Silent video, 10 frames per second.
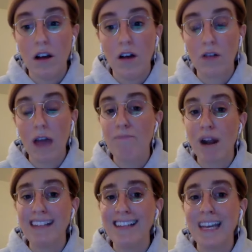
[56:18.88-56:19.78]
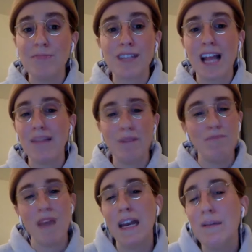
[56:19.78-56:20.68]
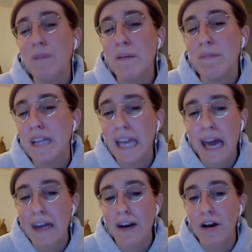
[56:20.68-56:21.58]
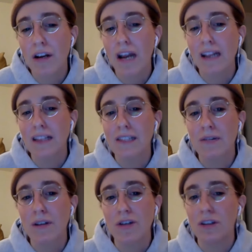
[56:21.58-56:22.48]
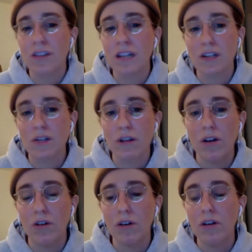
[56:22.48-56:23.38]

Okay, and Bryson keeps telling me many people in Canada are getting this sweatshirt. It's not true.